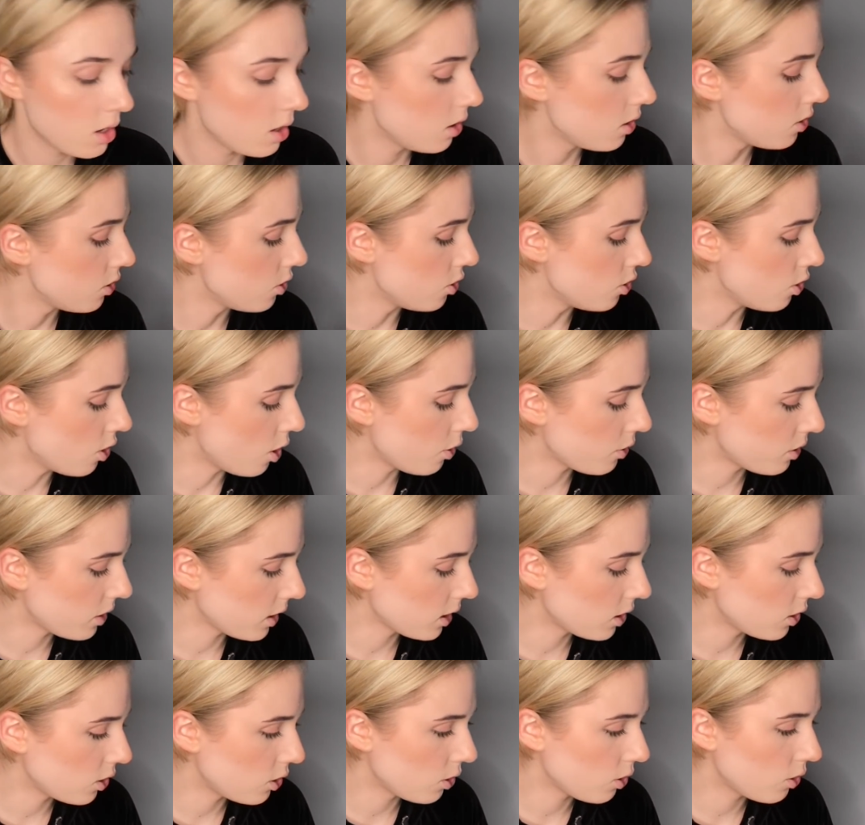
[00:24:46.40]
No
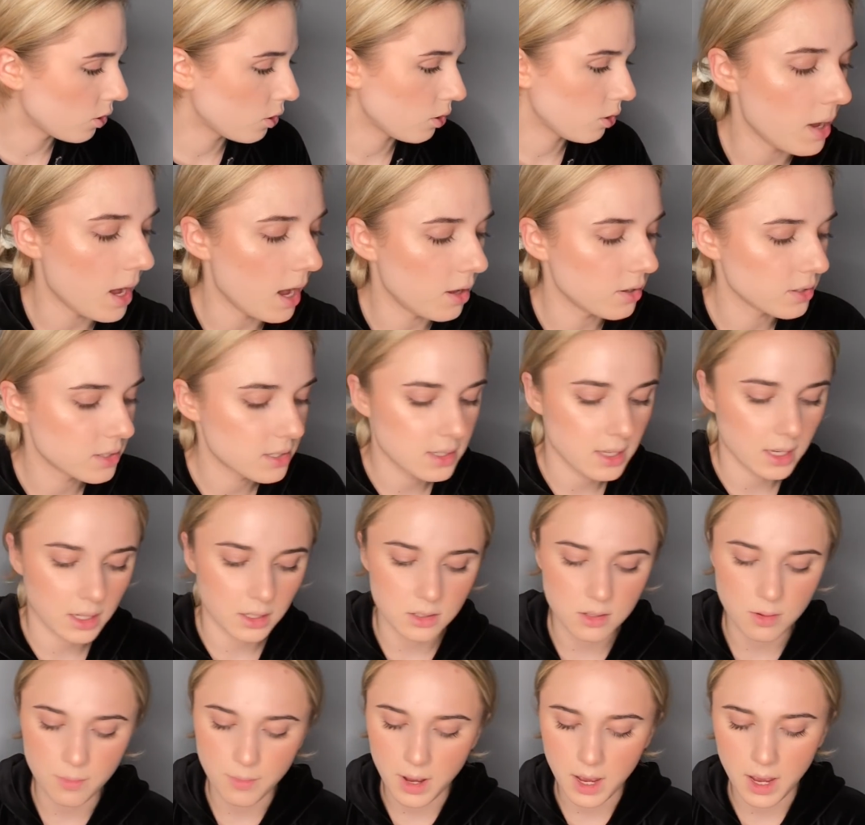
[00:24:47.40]
thank you, I'll stick
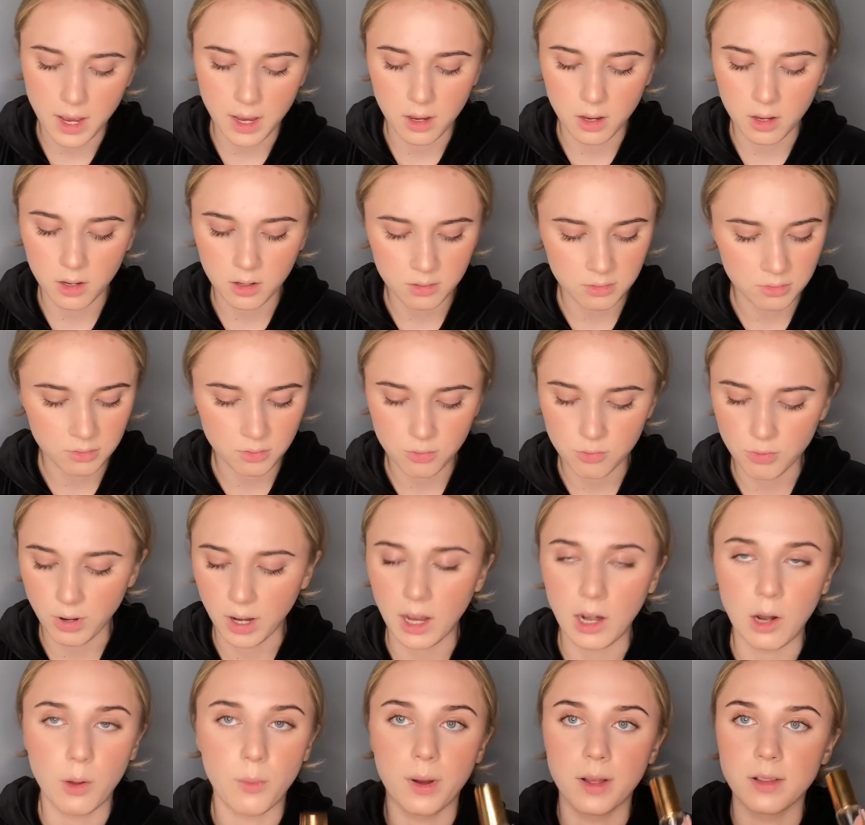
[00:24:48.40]
to my
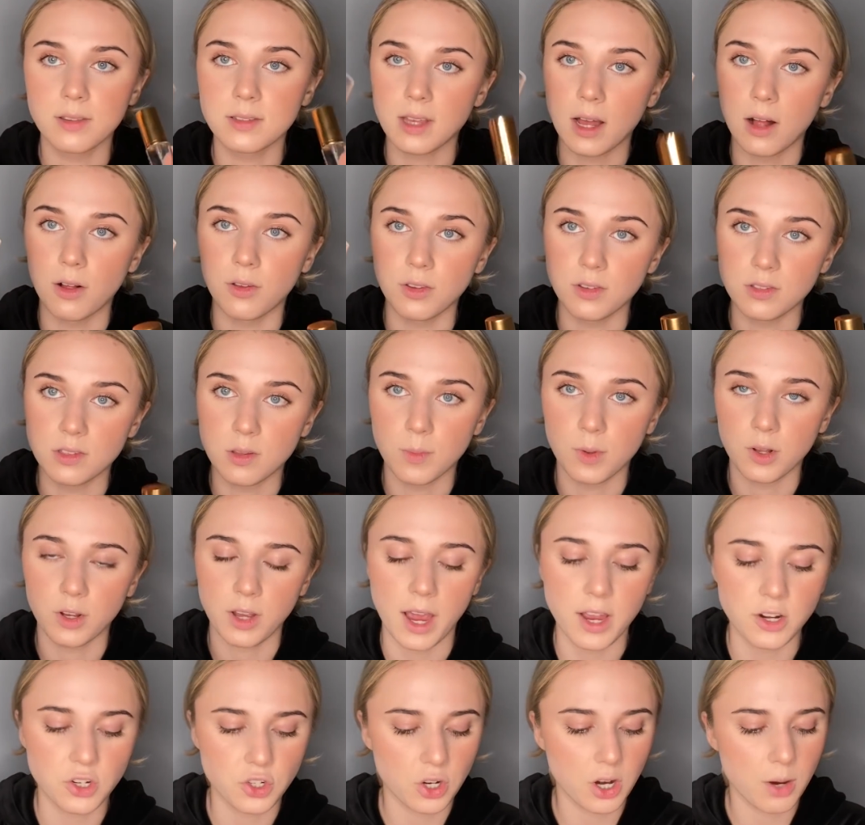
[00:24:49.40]
regular ones. I'll use the Milk
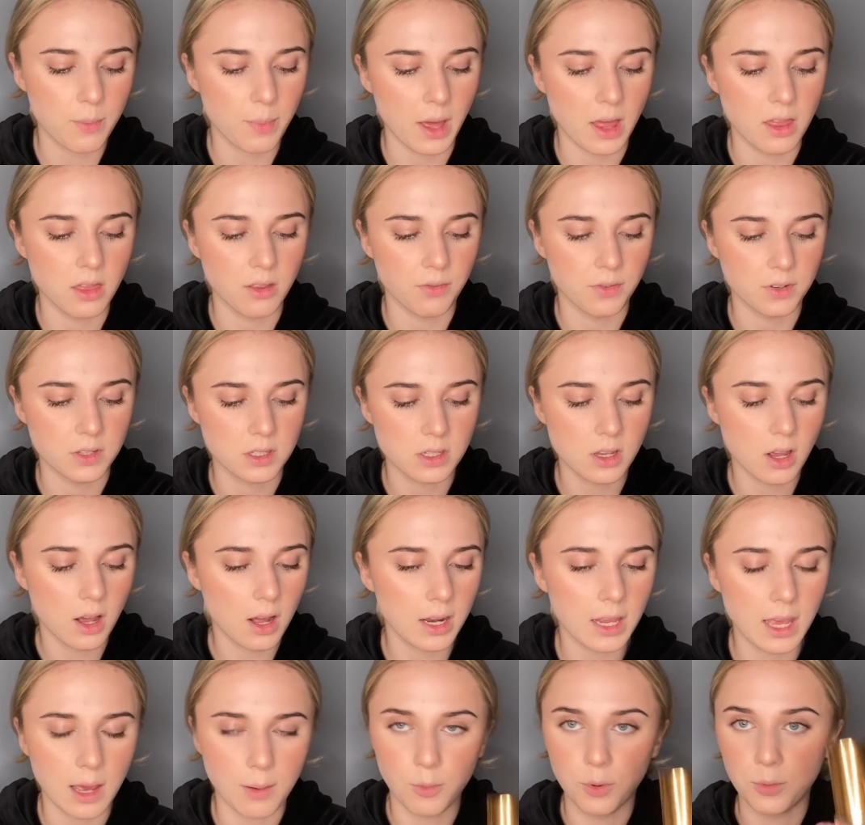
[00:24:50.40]
Hydro Grip and the
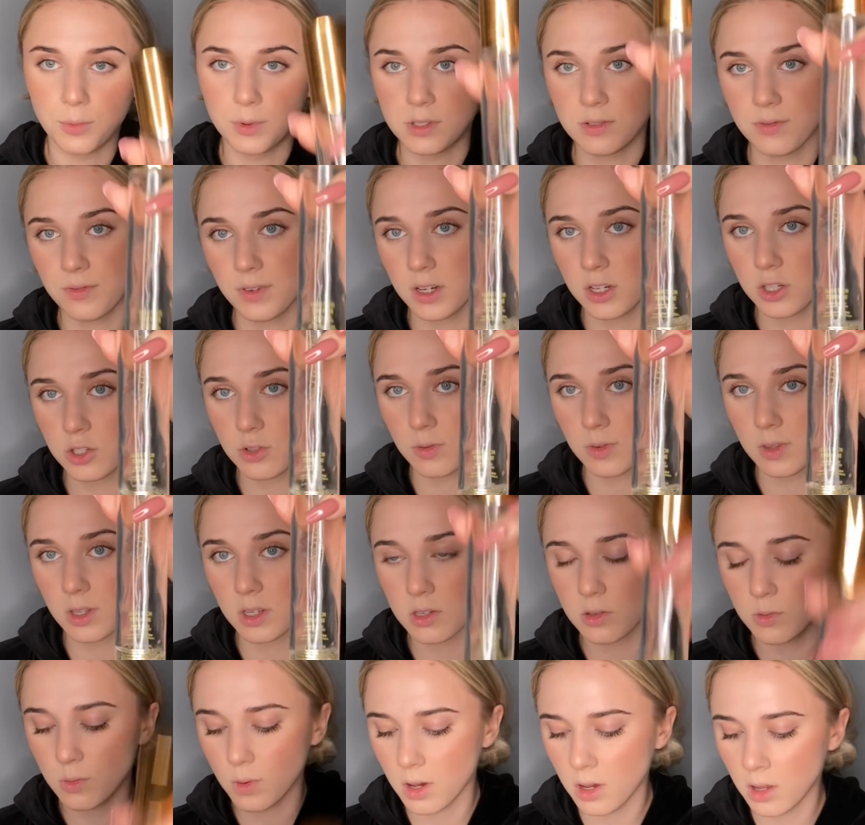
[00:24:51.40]
Fasali. I'm almost finished with
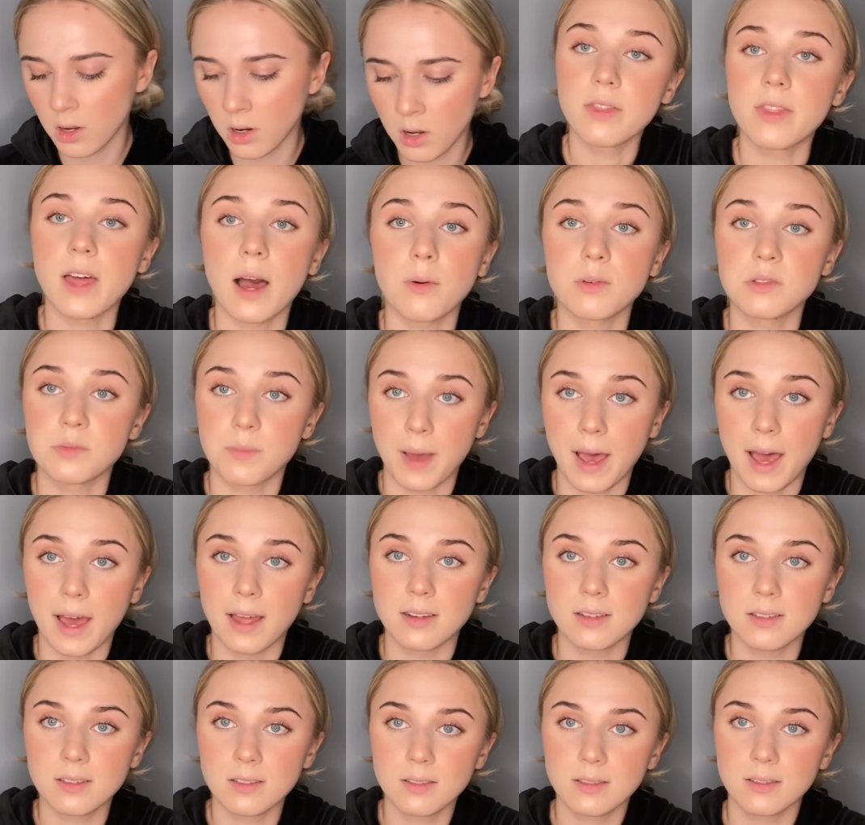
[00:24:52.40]
this one. That was
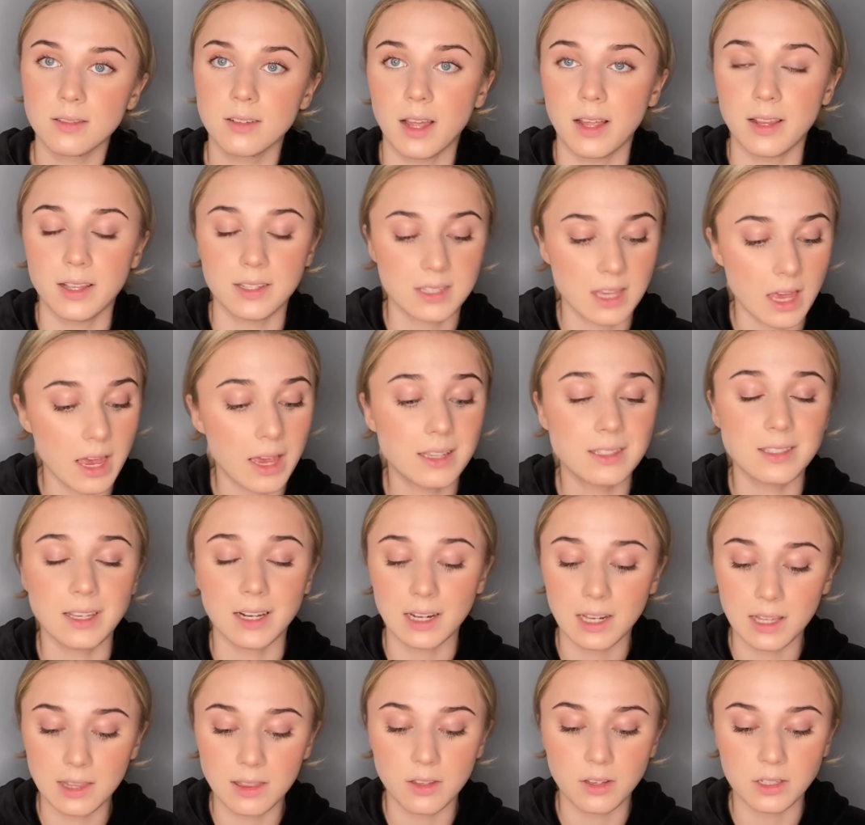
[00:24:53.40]
bad. That's
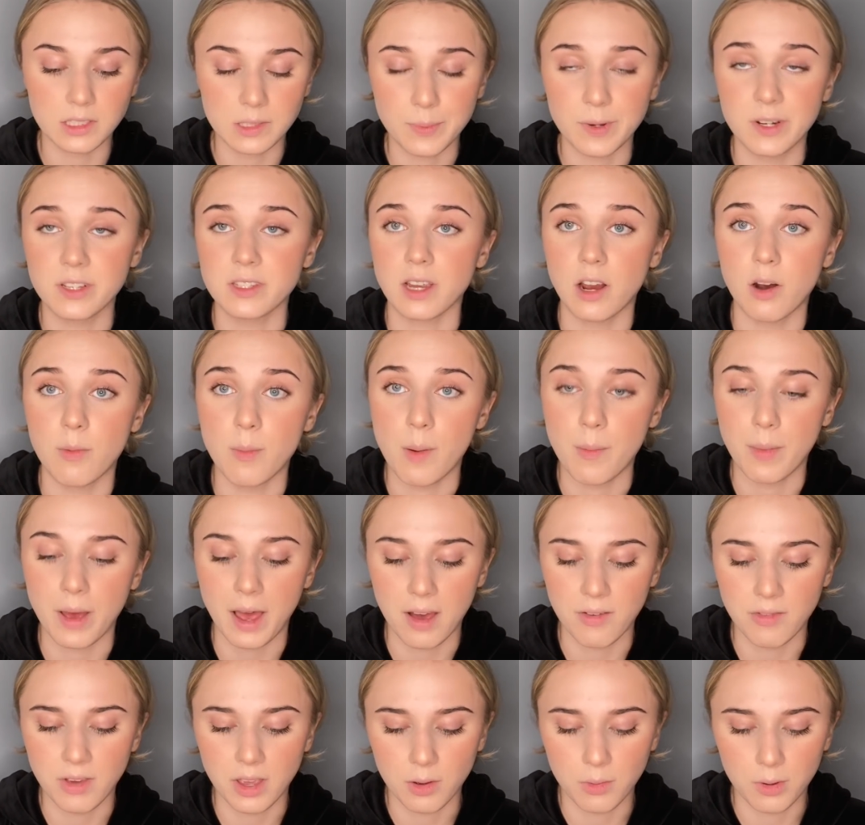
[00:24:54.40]
exactly the experience I remember
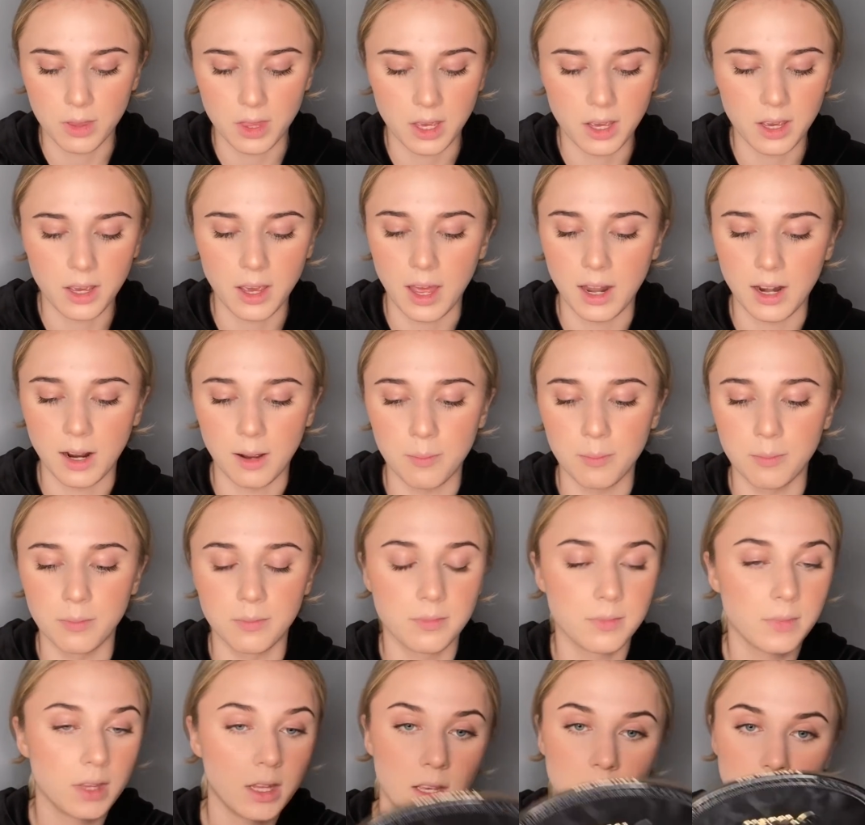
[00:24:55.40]
having with it. And I'm,
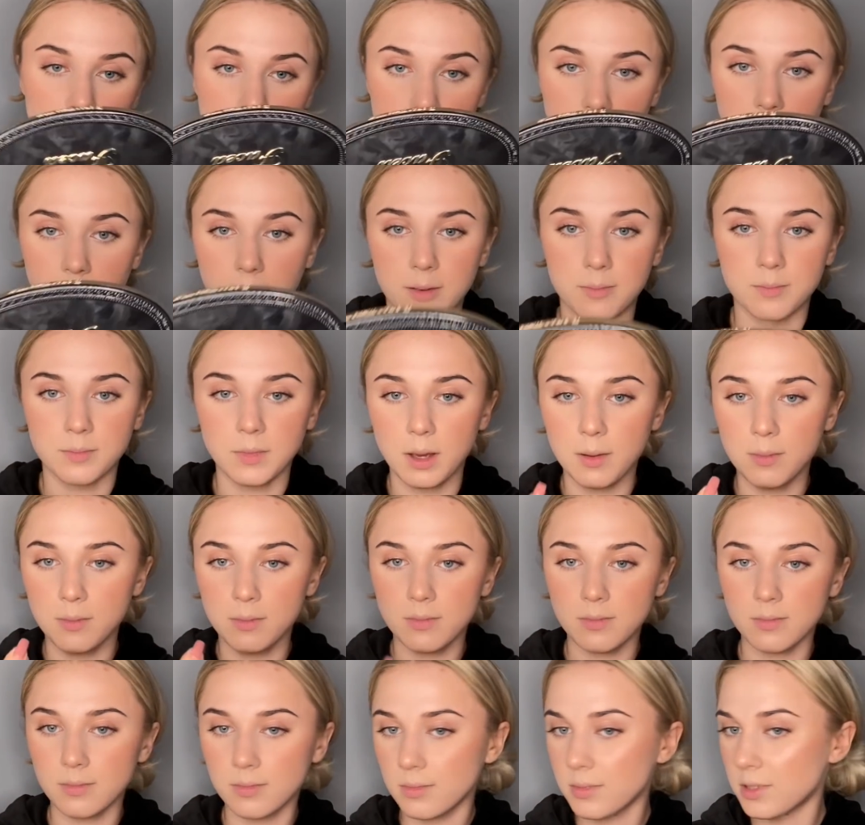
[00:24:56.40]
yeah,
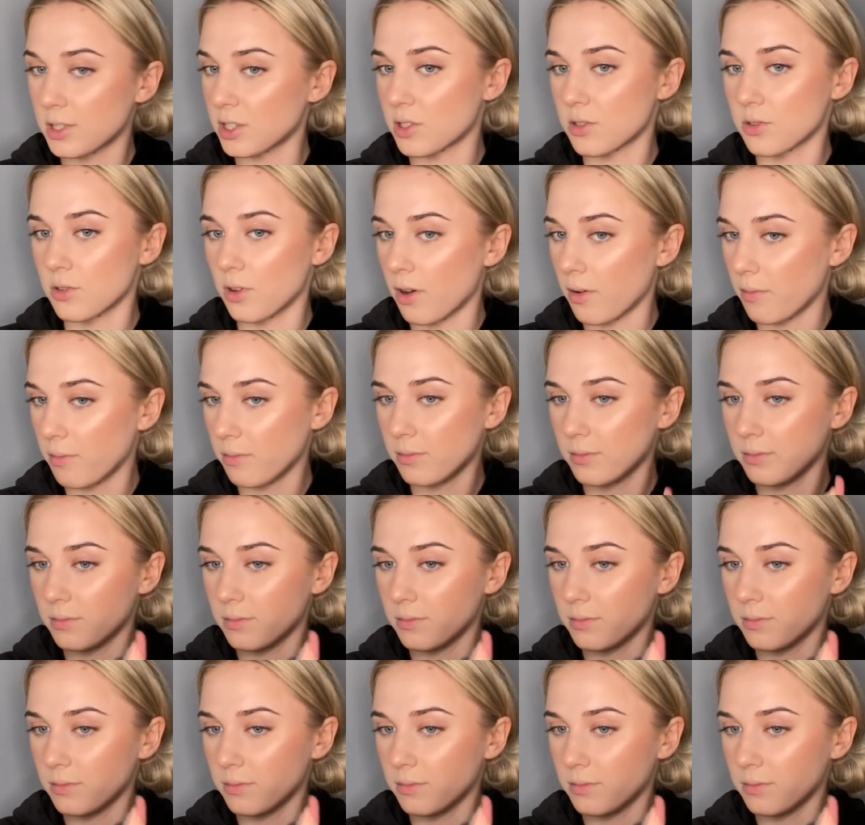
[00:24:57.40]
I'm just not